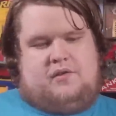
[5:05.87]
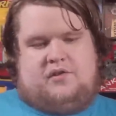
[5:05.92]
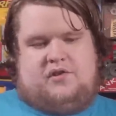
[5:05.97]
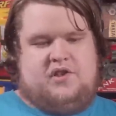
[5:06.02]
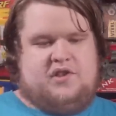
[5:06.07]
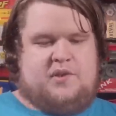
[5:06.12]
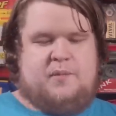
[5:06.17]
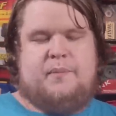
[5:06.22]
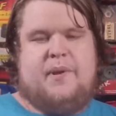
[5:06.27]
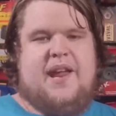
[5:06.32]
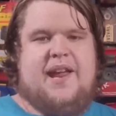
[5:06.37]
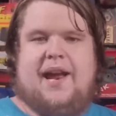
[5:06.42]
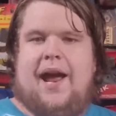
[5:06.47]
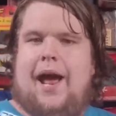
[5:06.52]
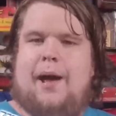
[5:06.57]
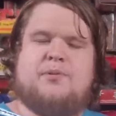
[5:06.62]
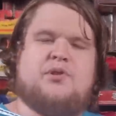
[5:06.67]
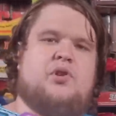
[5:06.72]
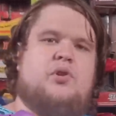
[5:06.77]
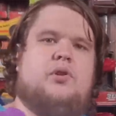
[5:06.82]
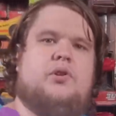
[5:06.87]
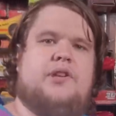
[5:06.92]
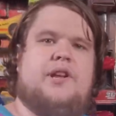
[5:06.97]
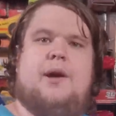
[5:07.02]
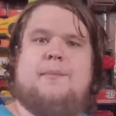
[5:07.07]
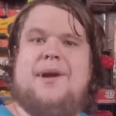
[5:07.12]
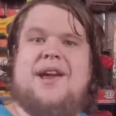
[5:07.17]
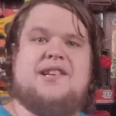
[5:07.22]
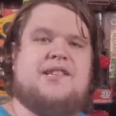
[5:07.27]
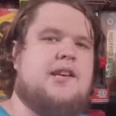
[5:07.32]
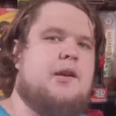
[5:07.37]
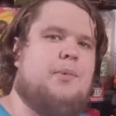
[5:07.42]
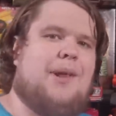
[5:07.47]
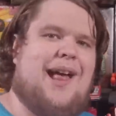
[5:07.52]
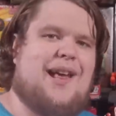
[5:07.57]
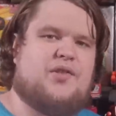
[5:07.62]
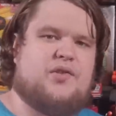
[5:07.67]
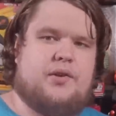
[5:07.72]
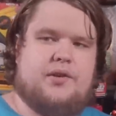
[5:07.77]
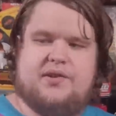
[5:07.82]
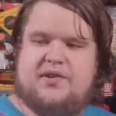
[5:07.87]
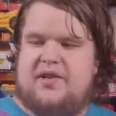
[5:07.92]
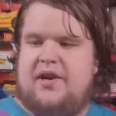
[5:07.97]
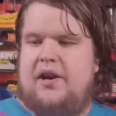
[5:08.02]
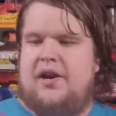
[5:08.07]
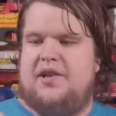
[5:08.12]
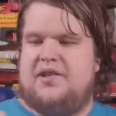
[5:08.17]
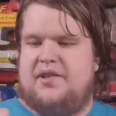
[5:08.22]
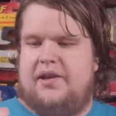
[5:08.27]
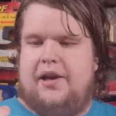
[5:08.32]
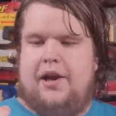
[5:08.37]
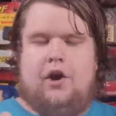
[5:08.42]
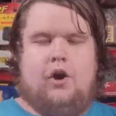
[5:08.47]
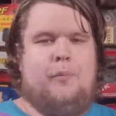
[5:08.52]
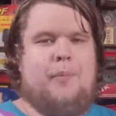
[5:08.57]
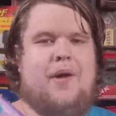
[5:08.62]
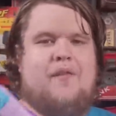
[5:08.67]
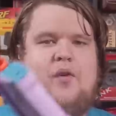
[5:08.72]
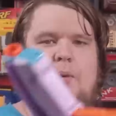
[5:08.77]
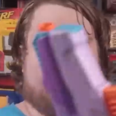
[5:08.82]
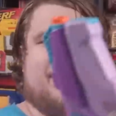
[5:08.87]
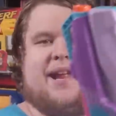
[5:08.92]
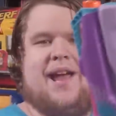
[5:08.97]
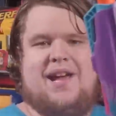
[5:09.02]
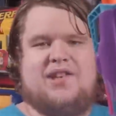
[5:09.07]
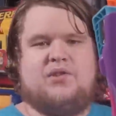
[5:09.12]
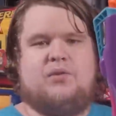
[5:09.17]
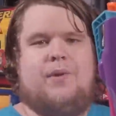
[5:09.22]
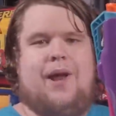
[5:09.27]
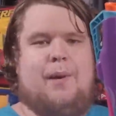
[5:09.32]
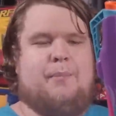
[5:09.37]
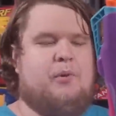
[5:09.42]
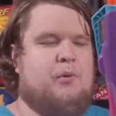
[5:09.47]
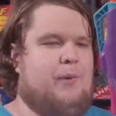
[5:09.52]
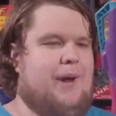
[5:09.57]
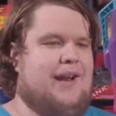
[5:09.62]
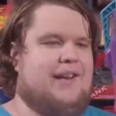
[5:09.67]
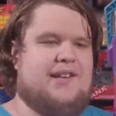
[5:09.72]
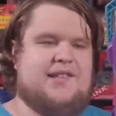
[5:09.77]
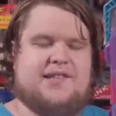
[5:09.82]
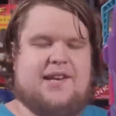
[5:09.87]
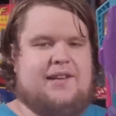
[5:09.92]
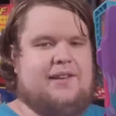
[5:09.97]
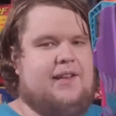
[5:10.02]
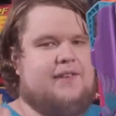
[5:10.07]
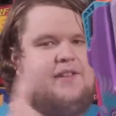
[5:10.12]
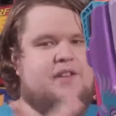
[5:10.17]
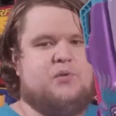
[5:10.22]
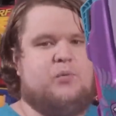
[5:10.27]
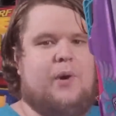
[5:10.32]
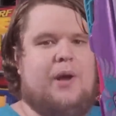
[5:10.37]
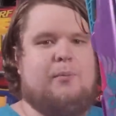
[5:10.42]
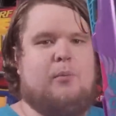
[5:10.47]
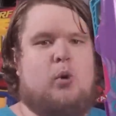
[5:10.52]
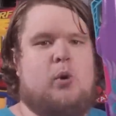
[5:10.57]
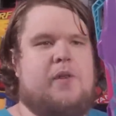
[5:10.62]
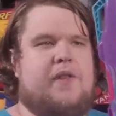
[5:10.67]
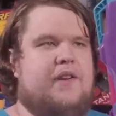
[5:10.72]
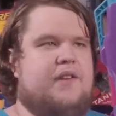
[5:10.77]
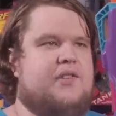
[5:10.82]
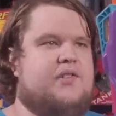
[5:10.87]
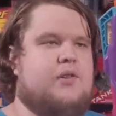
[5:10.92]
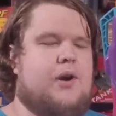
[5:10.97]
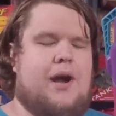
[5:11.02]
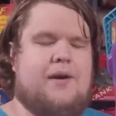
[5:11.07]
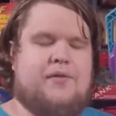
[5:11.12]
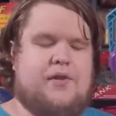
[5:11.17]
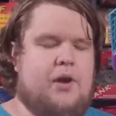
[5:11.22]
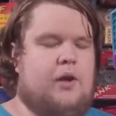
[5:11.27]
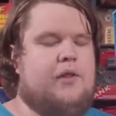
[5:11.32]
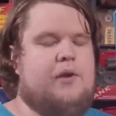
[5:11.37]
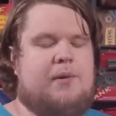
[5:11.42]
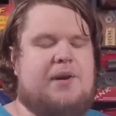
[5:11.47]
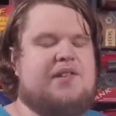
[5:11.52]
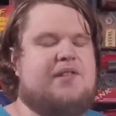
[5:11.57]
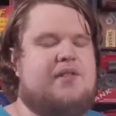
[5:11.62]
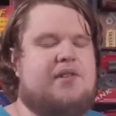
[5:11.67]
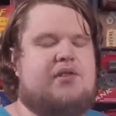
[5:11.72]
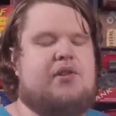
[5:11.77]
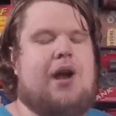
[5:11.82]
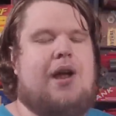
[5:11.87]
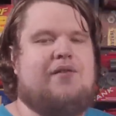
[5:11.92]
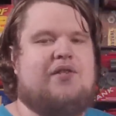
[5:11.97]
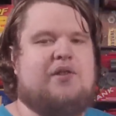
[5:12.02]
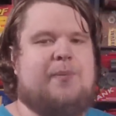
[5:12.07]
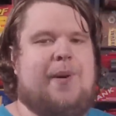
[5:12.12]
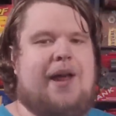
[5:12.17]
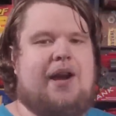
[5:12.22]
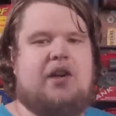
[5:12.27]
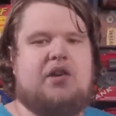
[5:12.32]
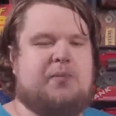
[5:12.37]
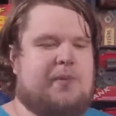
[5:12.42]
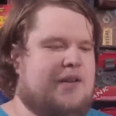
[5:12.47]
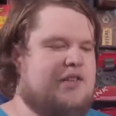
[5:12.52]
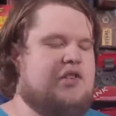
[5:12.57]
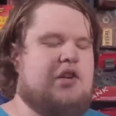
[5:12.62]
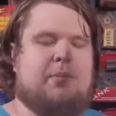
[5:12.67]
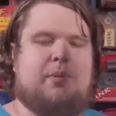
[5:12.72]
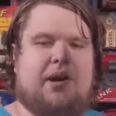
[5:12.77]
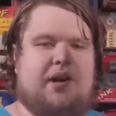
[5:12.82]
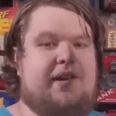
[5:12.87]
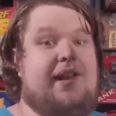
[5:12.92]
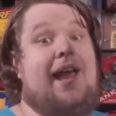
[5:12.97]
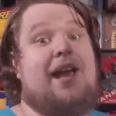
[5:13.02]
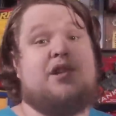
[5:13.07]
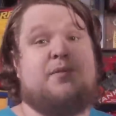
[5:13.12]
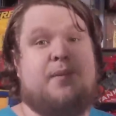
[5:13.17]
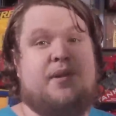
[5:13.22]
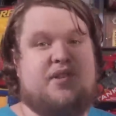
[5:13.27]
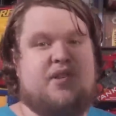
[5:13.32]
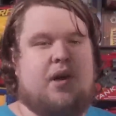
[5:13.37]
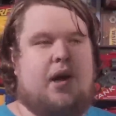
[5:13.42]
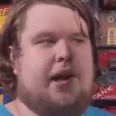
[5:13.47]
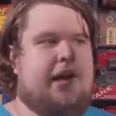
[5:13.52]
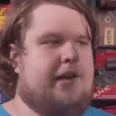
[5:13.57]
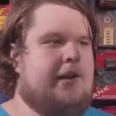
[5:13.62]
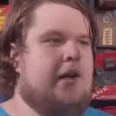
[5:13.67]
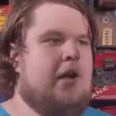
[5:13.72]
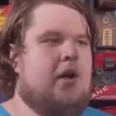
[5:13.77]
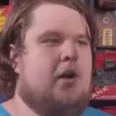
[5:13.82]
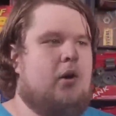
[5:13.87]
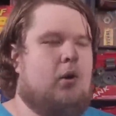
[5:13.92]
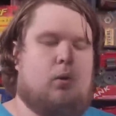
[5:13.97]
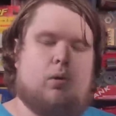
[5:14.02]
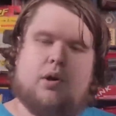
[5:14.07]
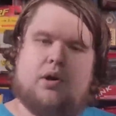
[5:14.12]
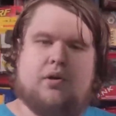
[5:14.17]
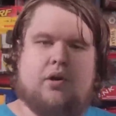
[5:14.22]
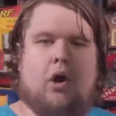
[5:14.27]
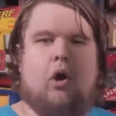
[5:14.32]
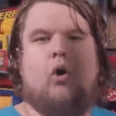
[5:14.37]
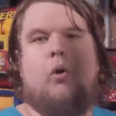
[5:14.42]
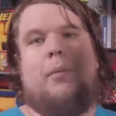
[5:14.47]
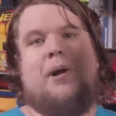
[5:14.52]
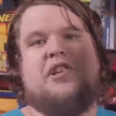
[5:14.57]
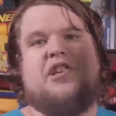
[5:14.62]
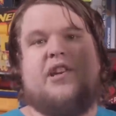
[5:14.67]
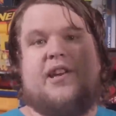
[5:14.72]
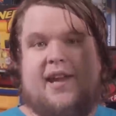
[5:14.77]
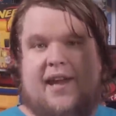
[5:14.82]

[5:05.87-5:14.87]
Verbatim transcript: just being absolutely amazing blasters. Seriously, I hope everybody has a Rapid Red, because I like these way more than the Strife. The only reason the Strife is better is because you can put attachments on it, or a whole bunch of